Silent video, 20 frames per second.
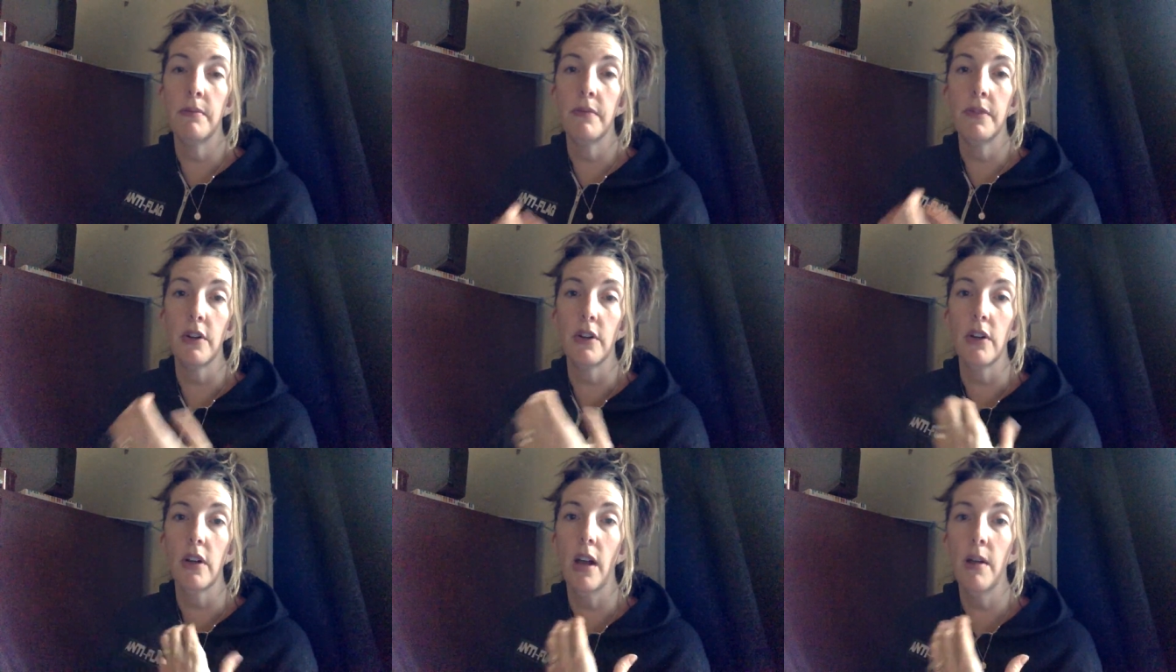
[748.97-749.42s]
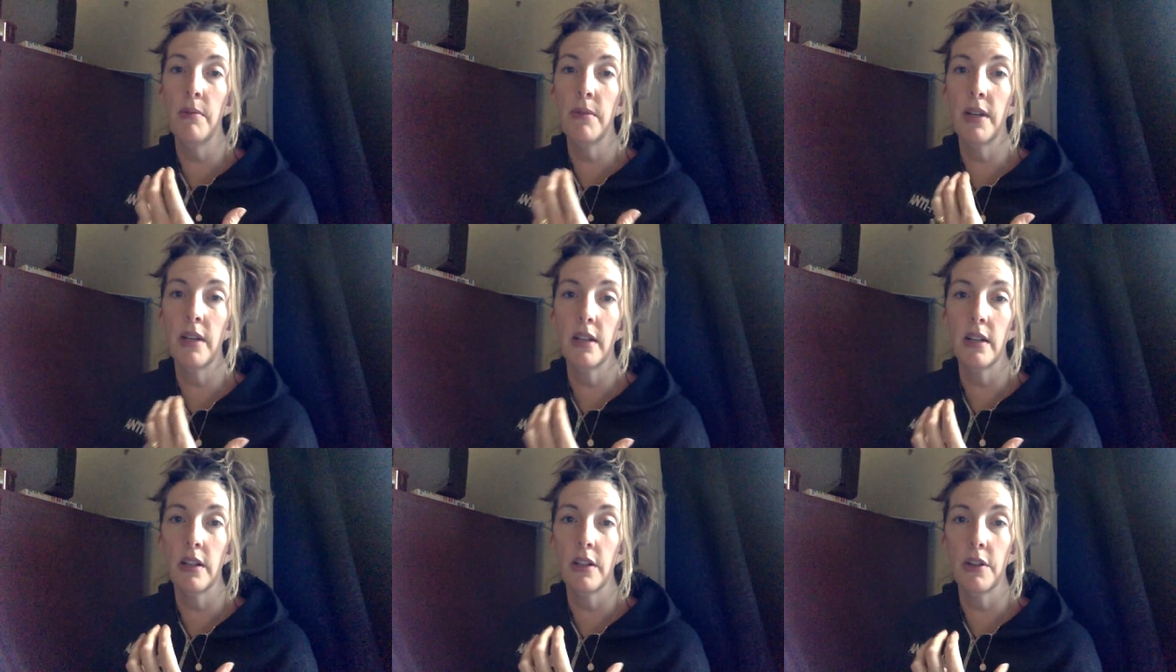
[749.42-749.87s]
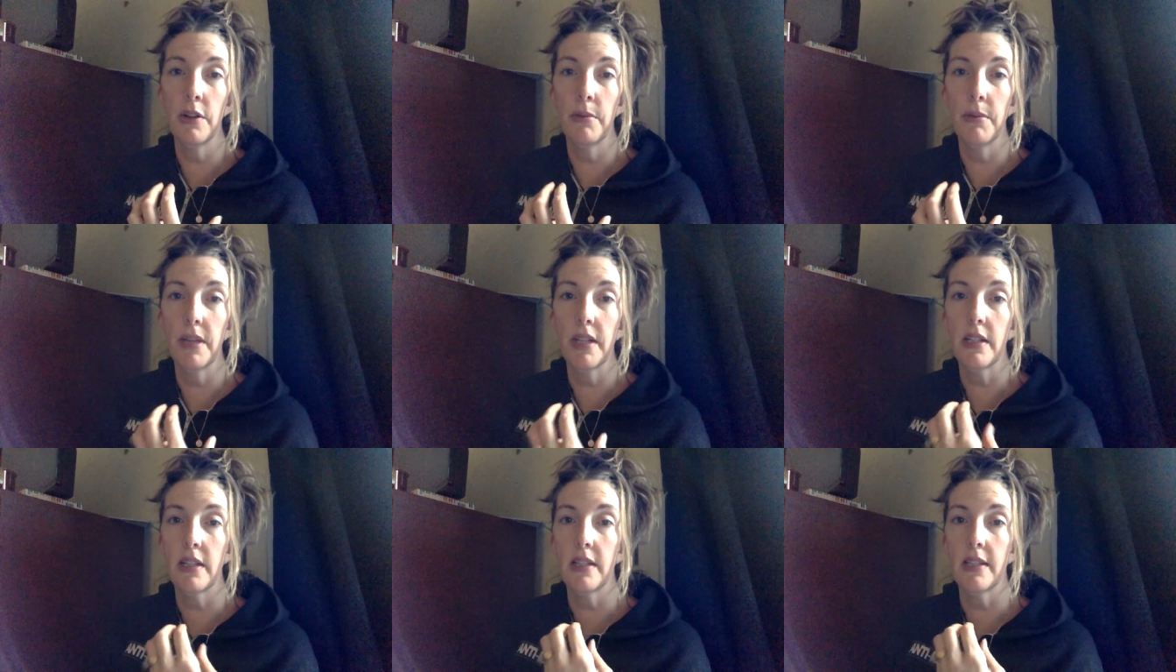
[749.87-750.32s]
They're coming in a little
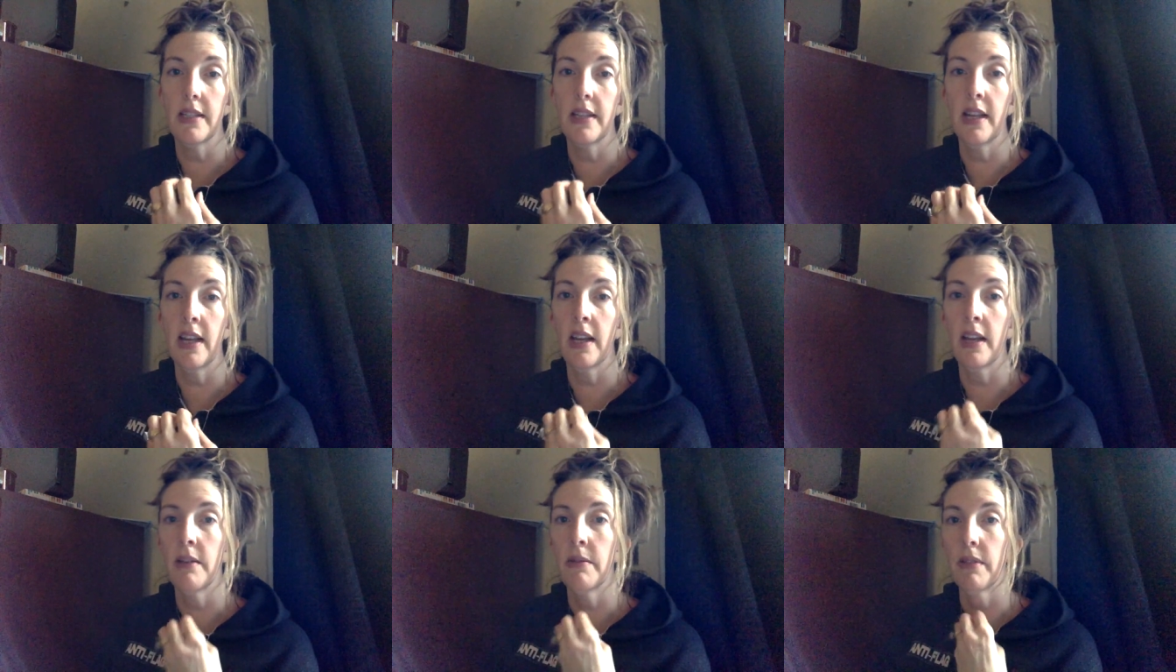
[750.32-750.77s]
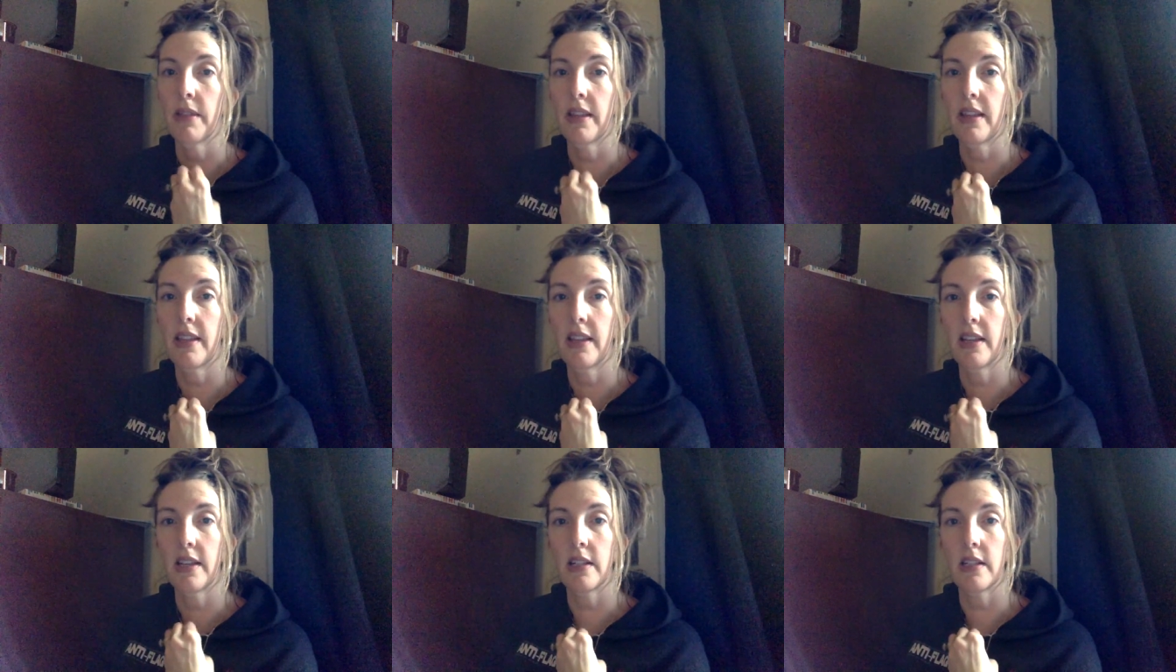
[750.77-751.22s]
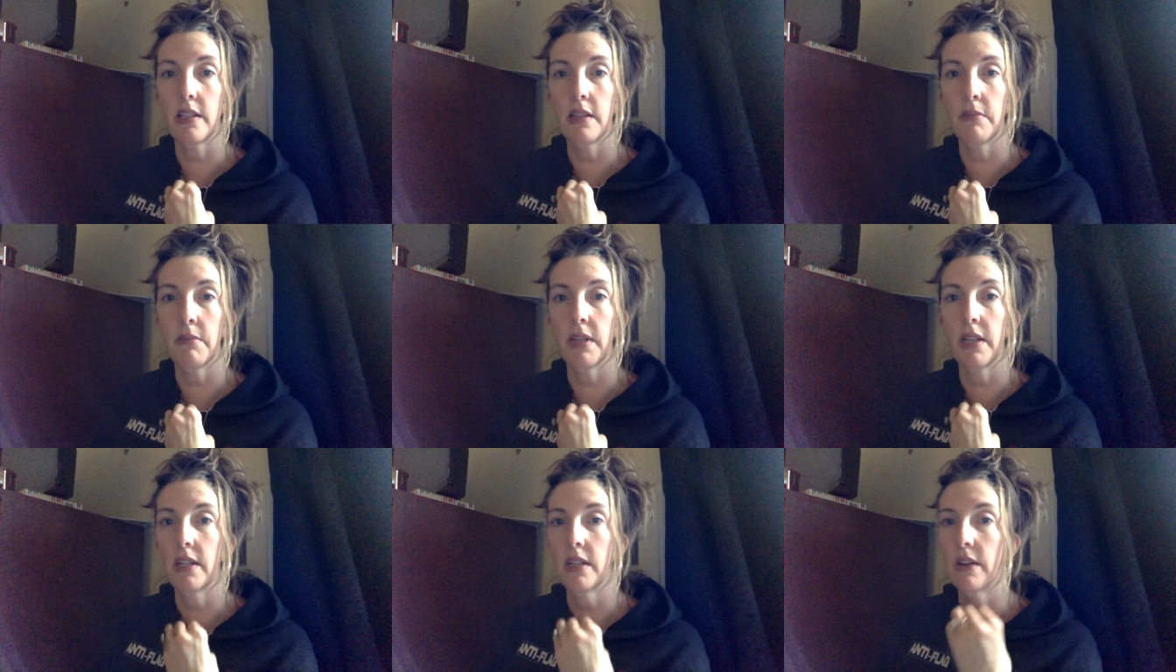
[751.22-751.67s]
bit sick. They think it's
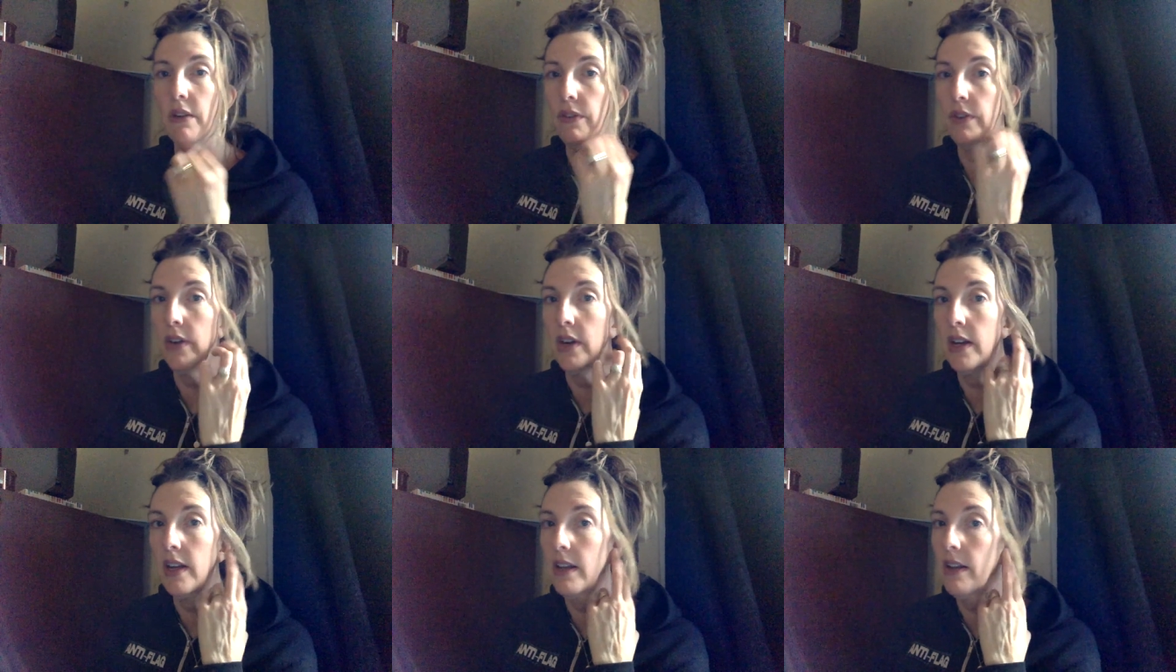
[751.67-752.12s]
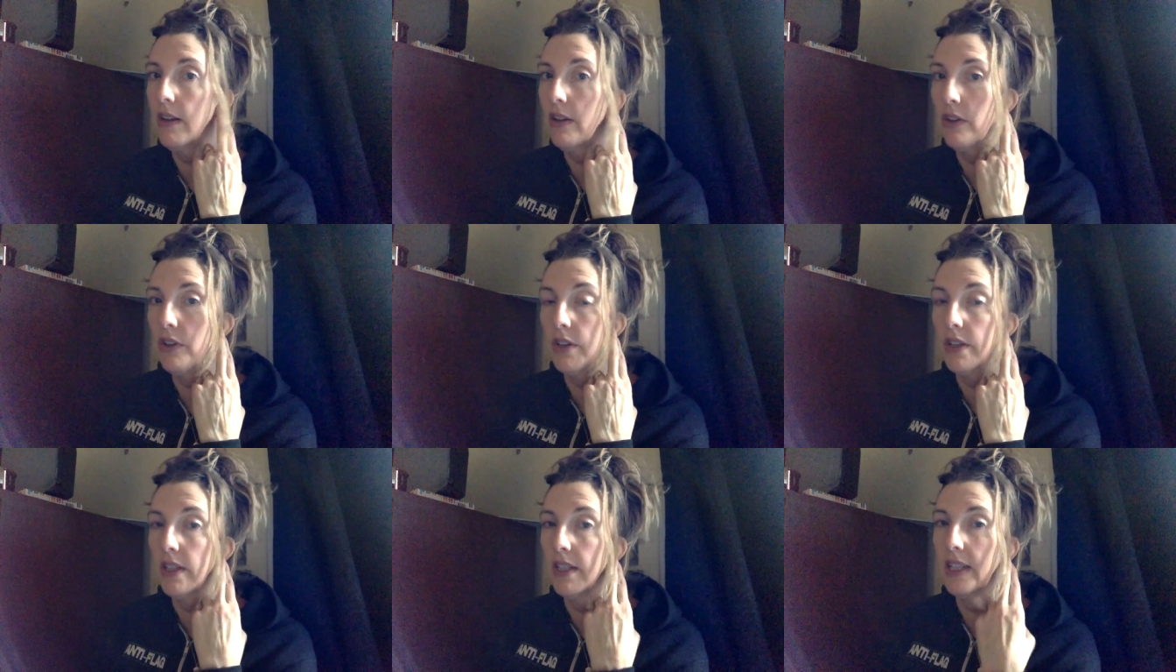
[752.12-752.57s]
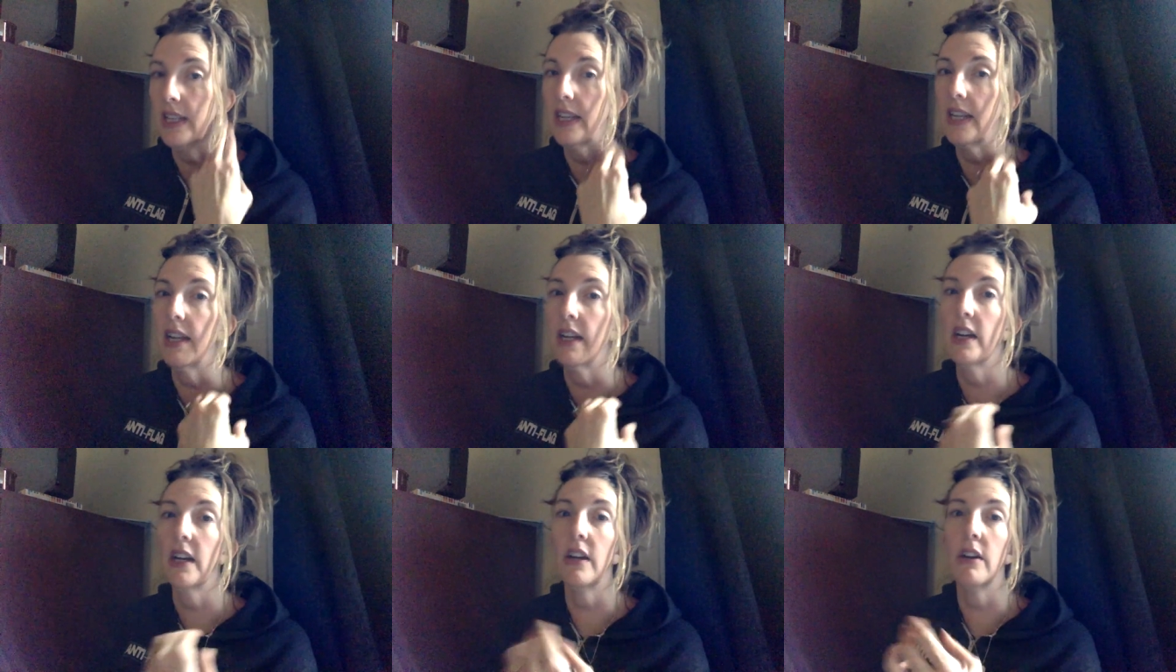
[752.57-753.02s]
something different. I'll look in the
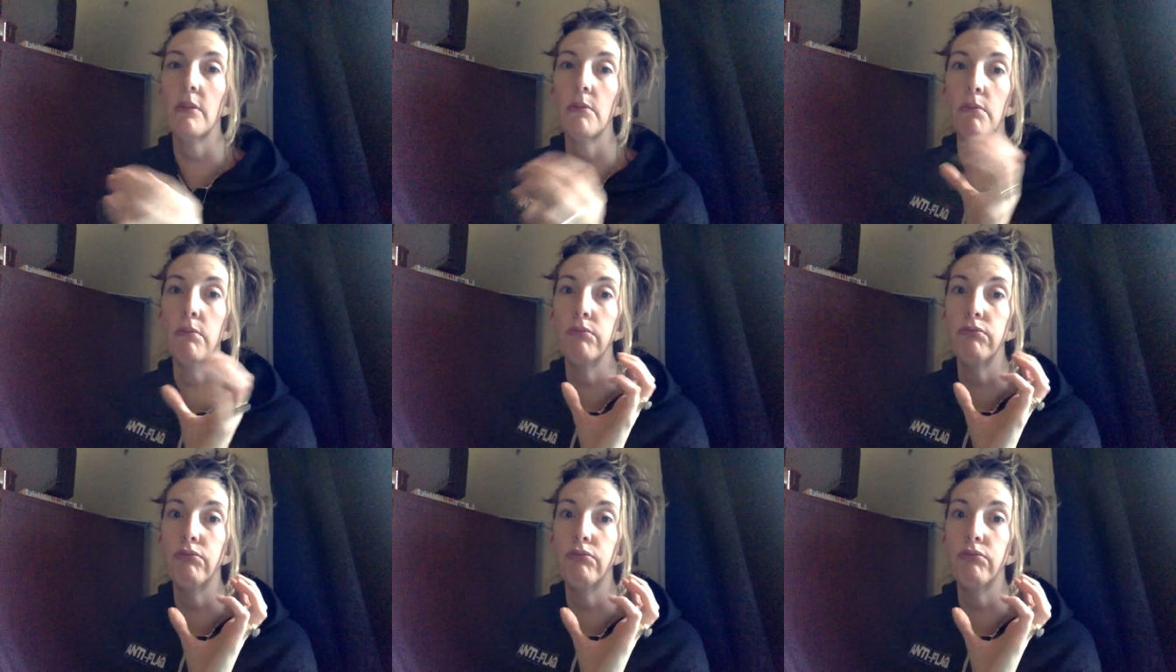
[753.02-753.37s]
ear,